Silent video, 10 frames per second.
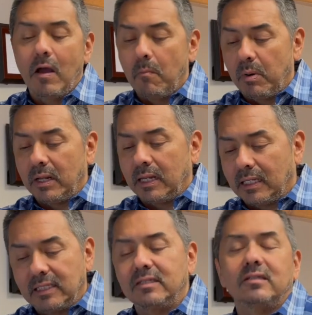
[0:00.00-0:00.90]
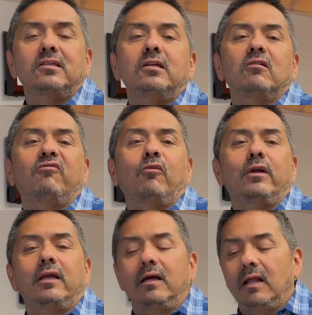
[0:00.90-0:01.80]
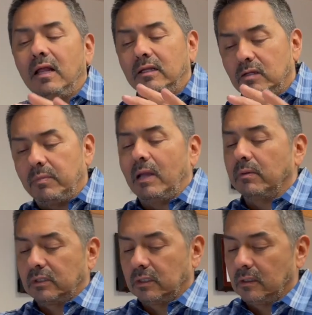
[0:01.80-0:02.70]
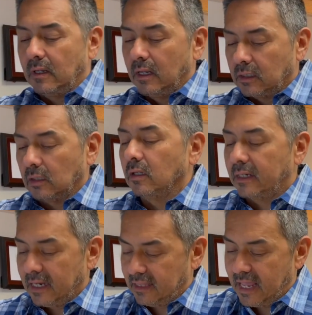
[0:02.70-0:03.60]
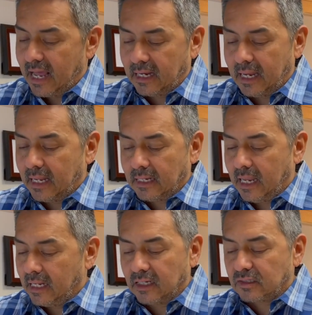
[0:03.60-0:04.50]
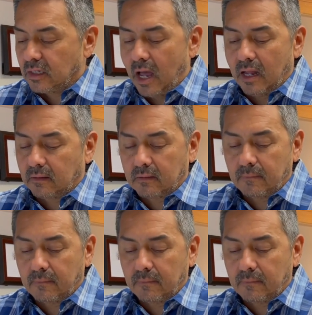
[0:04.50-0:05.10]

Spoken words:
but at least it's here for you to be able to look at that. And it's not